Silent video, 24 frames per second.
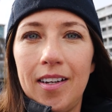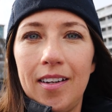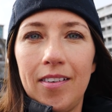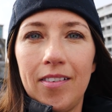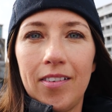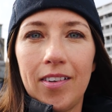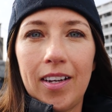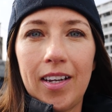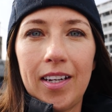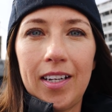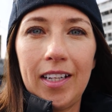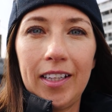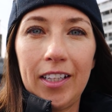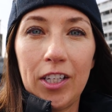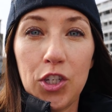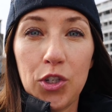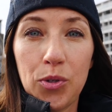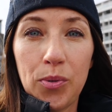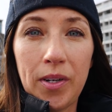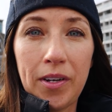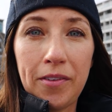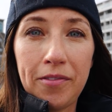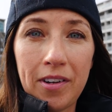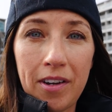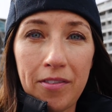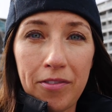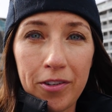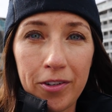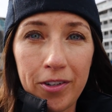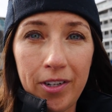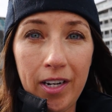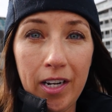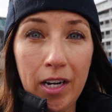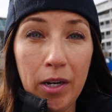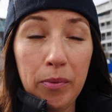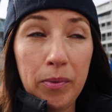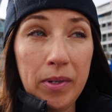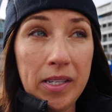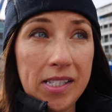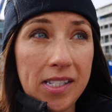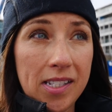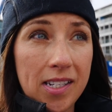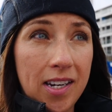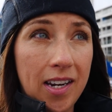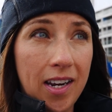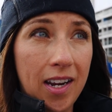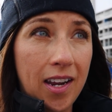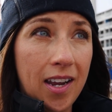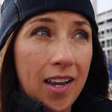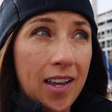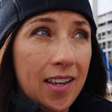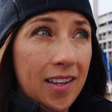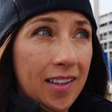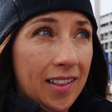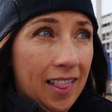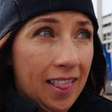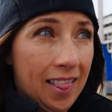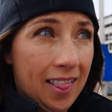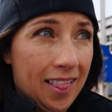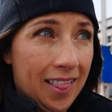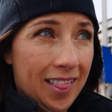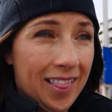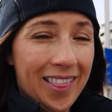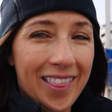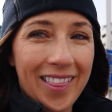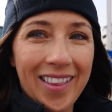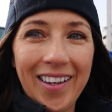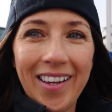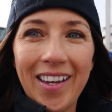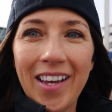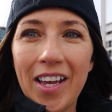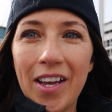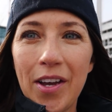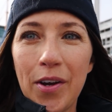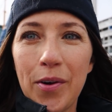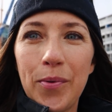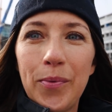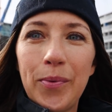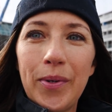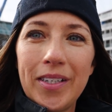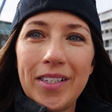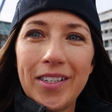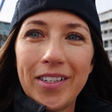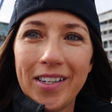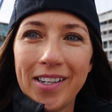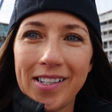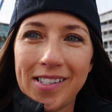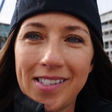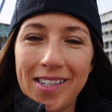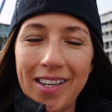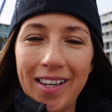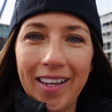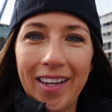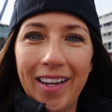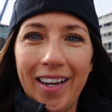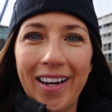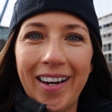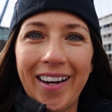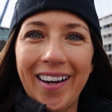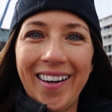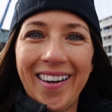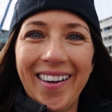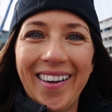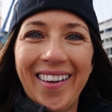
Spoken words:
We're getting 25-30 knot winds today. Winter is still here.